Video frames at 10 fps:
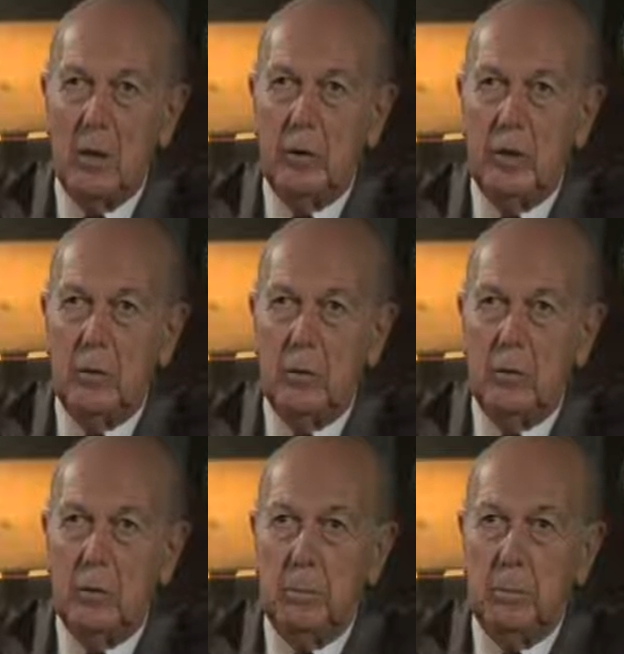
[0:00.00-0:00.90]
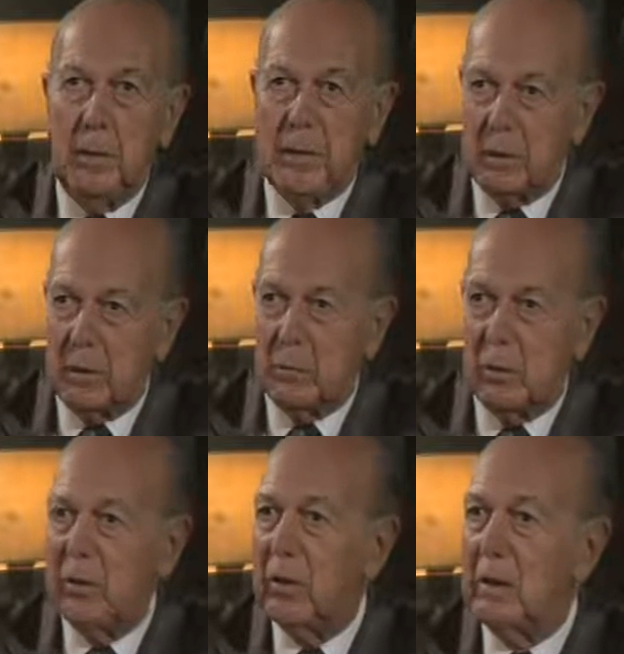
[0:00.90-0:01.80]
Then the, the method
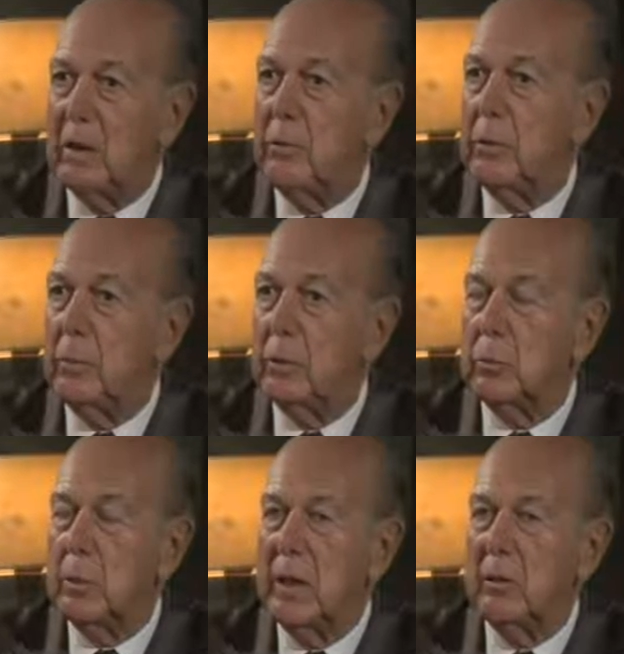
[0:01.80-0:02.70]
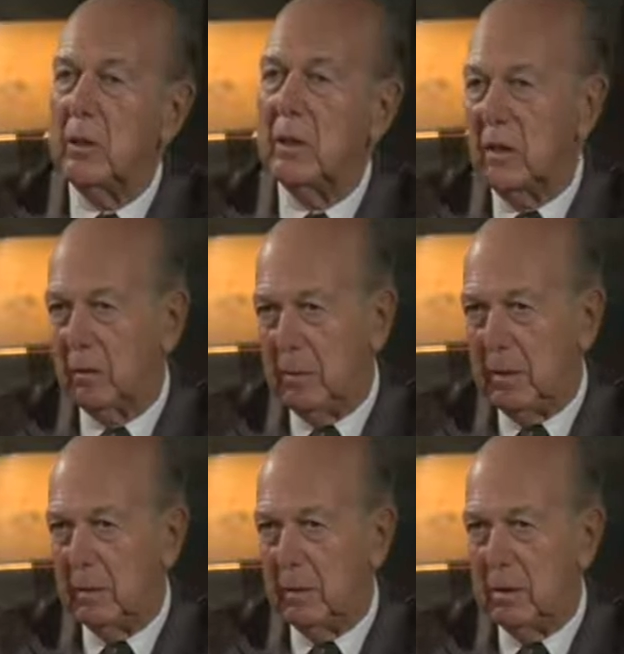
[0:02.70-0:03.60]
was very different because we had the case
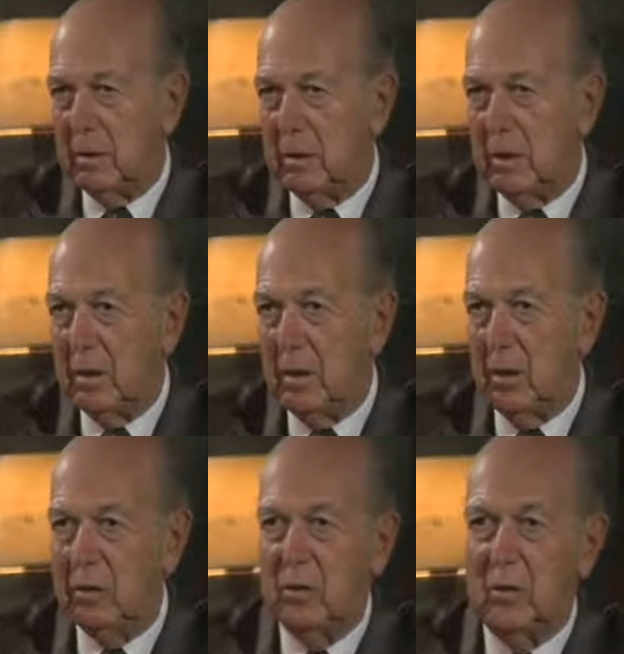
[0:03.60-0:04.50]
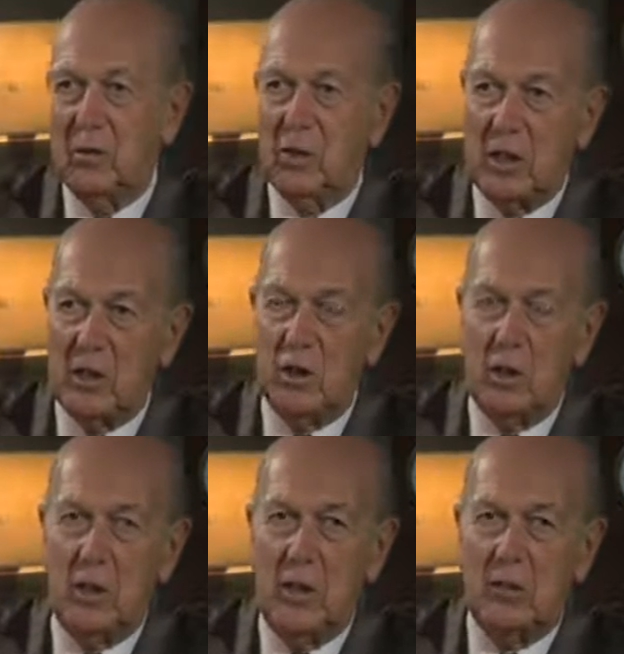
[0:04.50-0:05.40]
method and not the
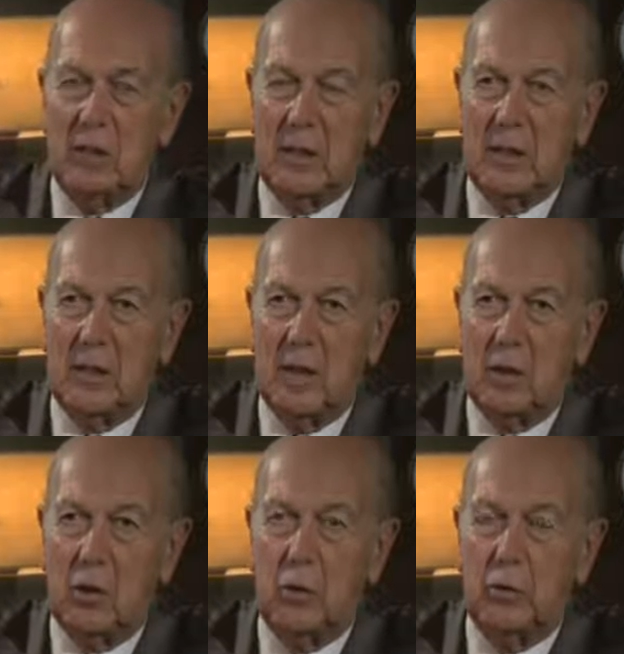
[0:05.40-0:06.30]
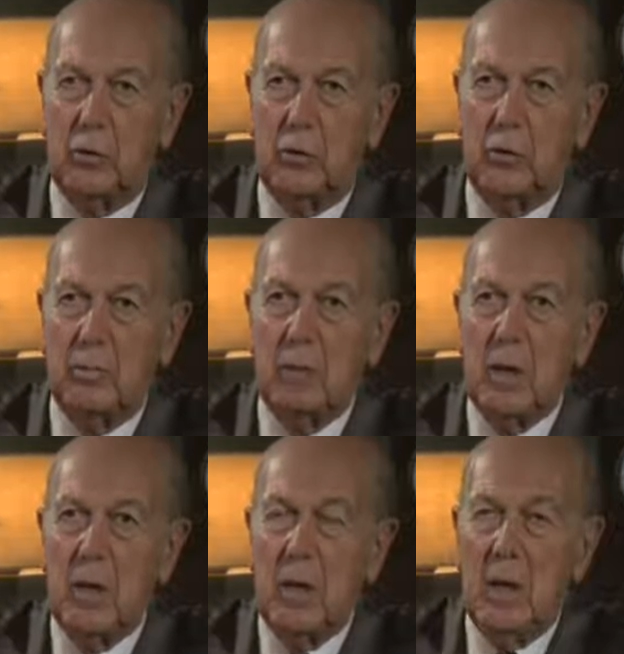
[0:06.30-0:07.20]
traditional ex cathedra courses.
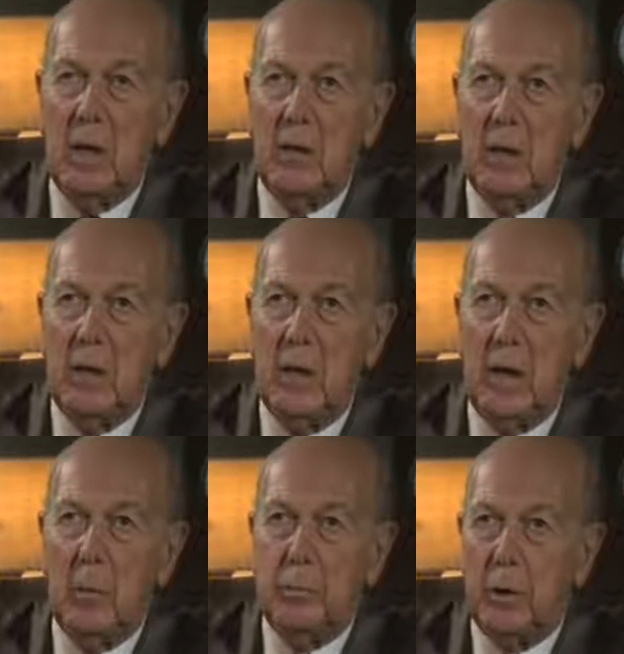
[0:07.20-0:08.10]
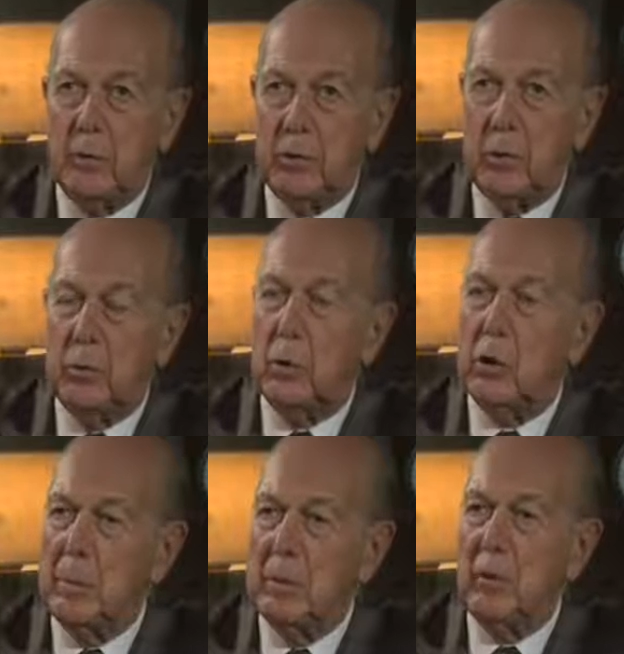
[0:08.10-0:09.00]
Then our professors were
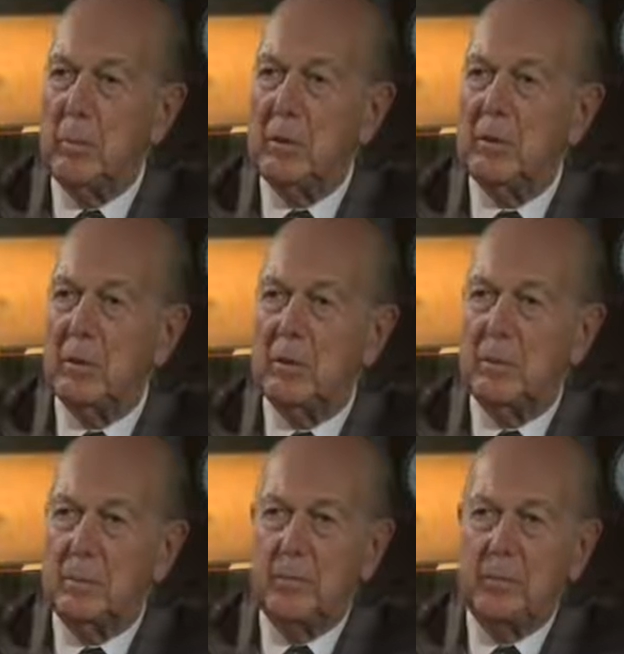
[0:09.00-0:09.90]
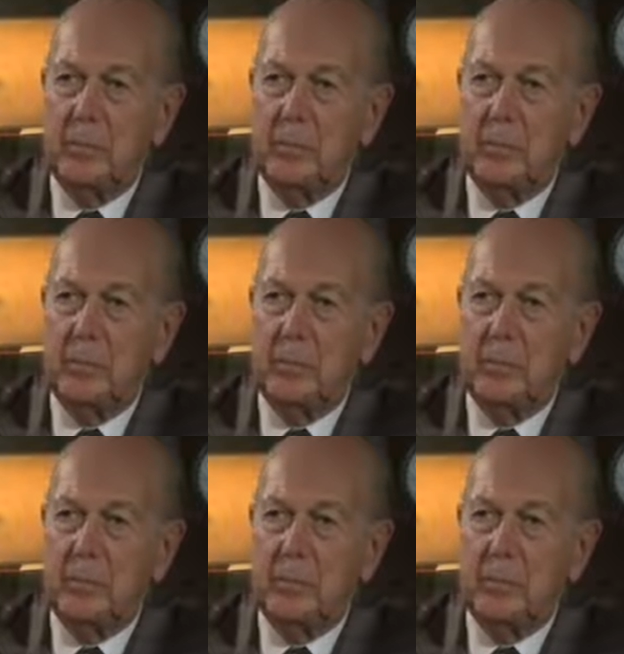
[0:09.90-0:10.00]
coming from business,